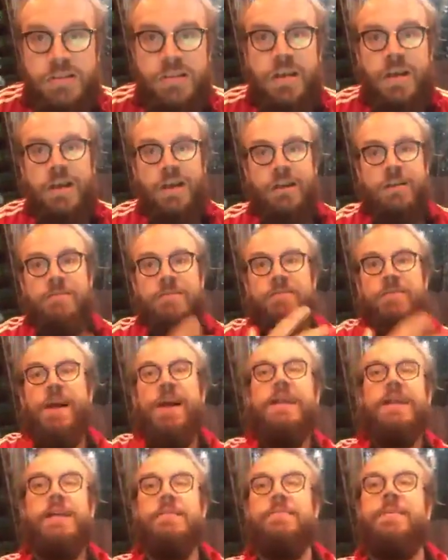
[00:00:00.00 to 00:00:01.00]
and fight
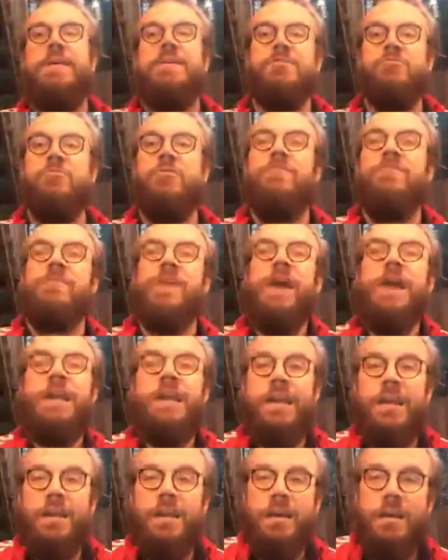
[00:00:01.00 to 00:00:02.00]
it because we're
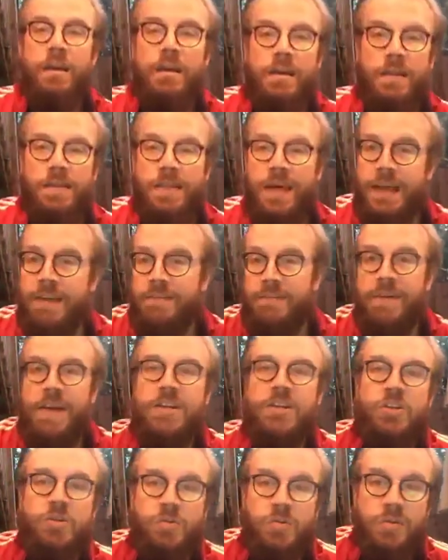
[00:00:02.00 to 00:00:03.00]
fighting that
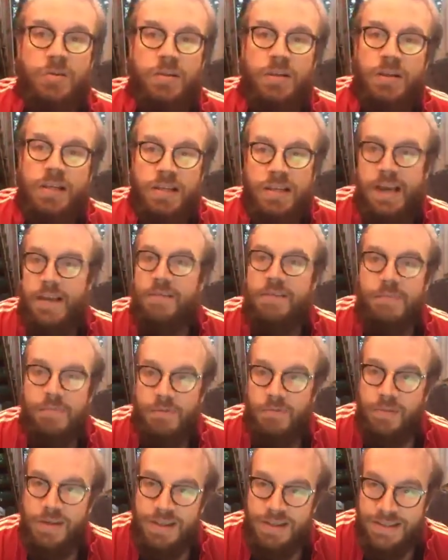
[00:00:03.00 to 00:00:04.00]
eventual, inevitable
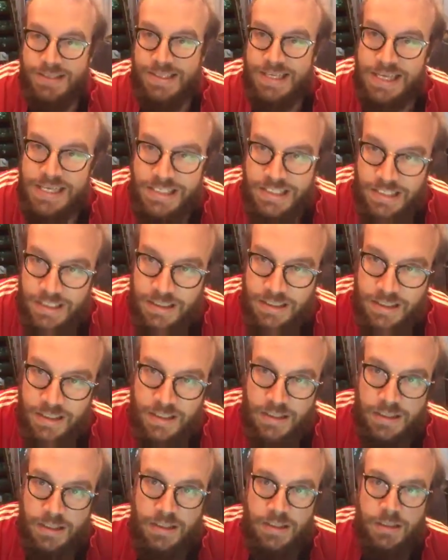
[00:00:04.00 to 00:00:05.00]
realization
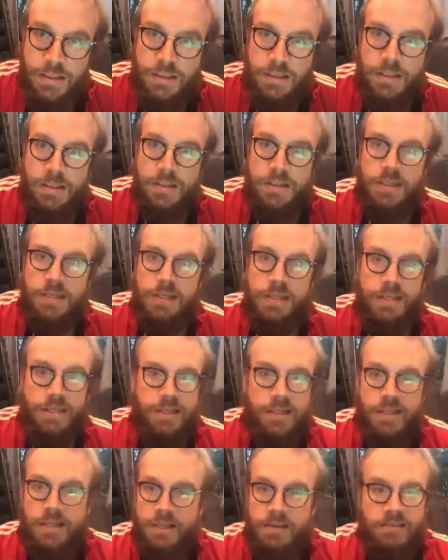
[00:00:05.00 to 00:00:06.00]
that
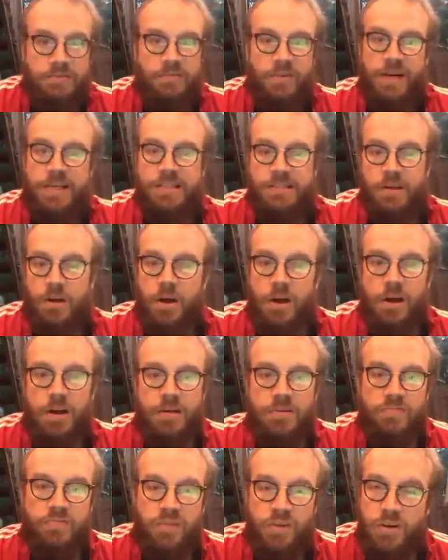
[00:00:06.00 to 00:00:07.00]
these fights are
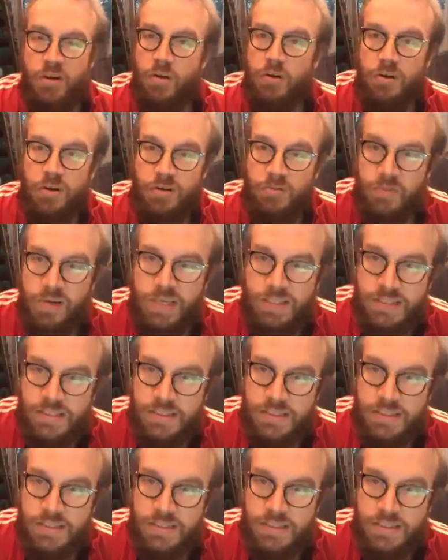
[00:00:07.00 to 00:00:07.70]
for no good reason.